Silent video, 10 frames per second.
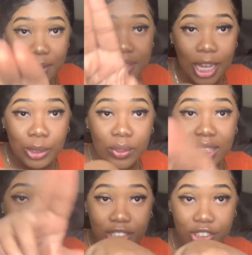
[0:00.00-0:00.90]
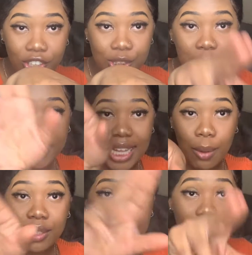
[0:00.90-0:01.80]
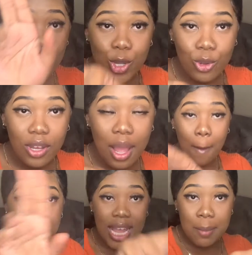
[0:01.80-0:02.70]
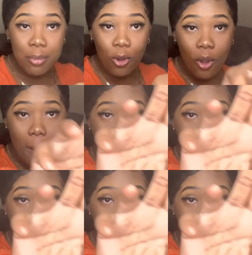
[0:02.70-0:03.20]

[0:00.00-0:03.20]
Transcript: without doing your research, because I will tell you, people